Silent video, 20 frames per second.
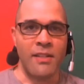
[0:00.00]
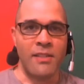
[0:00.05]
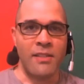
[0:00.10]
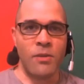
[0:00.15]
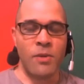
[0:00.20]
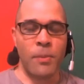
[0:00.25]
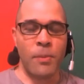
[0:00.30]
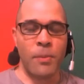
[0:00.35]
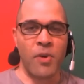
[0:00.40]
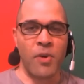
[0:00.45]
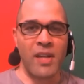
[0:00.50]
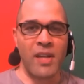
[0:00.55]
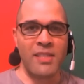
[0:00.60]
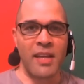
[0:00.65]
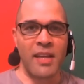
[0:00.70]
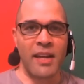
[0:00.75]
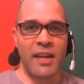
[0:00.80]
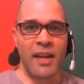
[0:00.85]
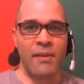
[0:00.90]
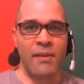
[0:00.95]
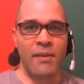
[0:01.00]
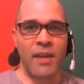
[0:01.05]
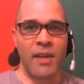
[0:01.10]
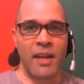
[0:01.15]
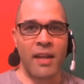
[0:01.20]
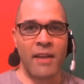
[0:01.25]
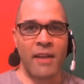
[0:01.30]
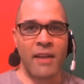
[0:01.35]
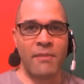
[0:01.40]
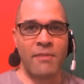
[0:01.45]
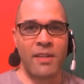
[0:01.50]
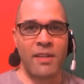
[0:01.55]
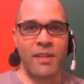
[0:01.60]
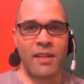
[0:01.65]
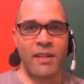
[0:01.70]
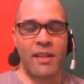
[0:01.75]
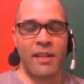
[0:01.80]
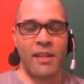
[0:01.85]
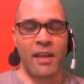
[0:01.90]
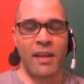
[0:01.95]
It's so depressing.
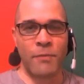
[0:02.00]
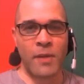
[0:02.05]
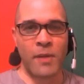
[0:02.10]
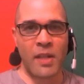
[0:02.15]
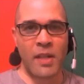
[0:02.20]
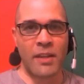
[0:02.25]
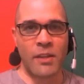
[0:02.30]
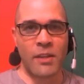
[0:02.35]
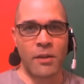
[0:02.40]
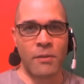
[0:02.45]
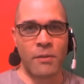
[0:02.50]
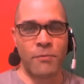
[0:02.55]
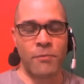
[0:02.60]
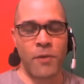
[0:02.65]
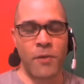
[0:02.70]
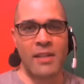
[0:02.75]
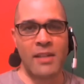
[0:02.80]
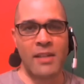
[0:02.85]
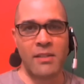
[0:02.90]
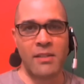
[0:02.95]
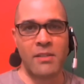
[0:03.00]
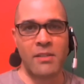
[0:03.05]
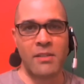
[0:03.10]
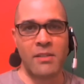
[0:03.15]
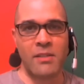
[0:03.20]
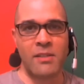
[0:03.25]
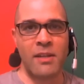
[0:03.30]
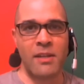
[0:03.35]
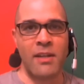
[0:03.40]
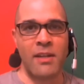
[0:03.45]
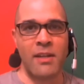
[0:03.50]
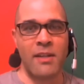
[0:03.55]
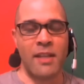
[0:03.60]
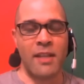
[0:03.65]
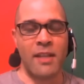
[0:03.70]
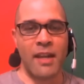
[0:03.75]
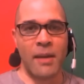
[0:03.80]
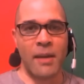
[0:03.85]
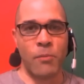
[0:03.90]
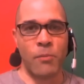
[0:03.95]
I feel like they're friends
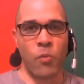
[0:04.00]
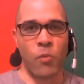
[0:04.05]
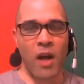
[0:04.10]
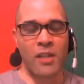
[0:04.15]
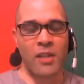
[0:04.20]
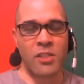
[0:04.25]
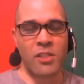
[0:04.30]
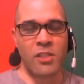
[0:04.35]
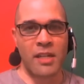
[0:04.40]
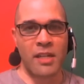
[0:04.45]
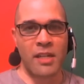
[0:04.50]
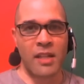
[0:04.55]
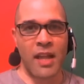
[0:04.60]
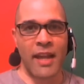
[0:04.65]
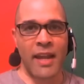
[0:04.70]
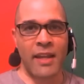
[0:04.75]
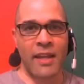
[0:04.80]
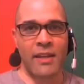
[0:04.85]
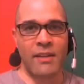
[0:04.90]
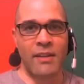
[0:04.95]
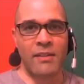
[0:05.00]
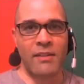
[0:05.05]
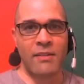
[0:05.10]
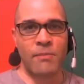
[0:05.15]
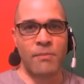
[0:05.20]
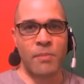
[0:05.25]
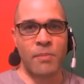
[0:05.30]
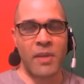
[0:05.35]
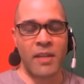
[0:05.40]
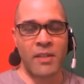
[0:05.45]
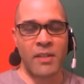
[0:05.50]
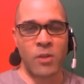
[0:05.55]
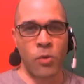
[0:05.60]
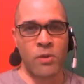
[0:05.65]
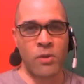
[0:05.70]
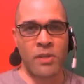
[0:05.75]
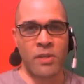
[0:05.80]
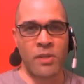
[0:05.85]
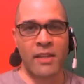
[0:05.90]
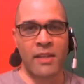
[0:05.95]
that I'm watching, like, be
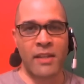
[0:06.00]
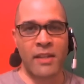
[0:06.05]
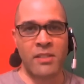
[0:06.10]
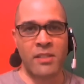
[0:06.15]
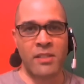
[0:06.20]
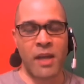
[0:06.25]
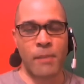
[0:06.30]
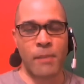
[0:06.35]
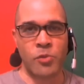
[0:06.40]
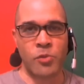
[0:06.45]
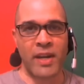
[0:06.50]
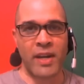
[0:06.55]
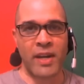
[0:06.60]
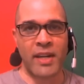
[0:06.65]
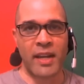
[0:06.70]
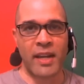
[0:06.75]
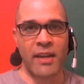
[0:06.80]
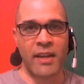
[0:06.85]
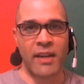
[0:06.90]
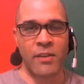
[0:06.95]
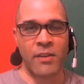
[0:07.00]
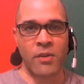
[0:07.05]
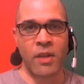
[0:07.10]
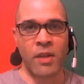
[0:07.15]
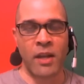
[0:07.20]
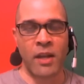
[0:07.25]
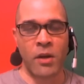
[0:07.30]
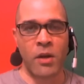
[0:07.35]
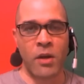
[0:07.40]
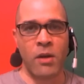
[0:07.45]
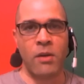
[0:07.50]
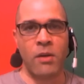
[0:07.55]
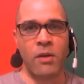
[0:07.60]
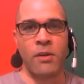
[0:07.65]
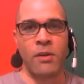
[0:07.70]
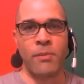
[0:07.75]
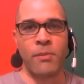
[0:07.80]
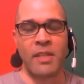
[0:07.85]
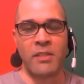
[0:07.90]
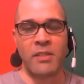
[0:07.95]
told you got to stop drinking, and they're like,
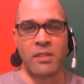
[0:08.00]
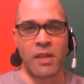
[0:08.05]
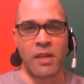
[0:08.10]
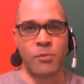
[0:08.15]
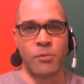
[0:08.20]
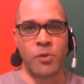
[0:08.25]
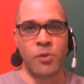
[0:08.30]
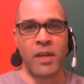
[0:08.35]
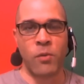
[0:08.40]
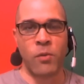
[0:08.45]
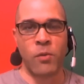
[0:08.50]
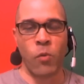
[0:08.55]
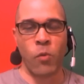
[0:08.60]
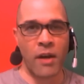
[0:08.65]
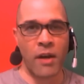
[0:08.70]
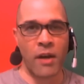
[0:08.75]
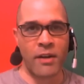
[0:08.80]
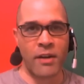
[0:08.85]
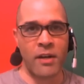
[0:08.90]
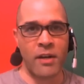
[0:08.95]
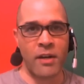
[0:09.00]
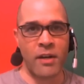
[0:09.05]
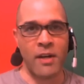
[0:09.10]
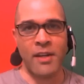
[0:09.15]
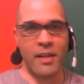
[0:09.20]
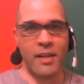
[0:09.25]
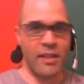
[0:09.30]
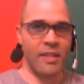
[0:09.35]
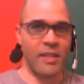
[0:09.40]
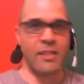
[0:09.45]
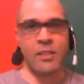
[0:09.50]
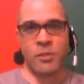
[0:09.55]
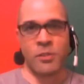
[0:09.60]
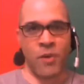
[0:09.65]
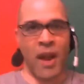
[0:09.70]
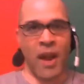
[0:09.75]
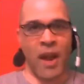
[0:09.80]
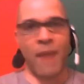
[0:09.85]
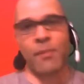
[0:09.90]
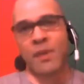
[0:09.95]
oh, you mean stop drinking water? And then
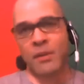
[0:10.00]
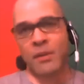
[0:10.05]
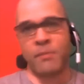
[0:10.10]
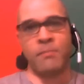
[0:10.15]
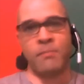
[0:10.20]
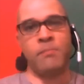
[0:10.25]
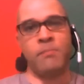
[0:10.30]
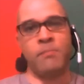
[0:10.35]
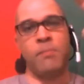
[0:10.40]
just grabbing a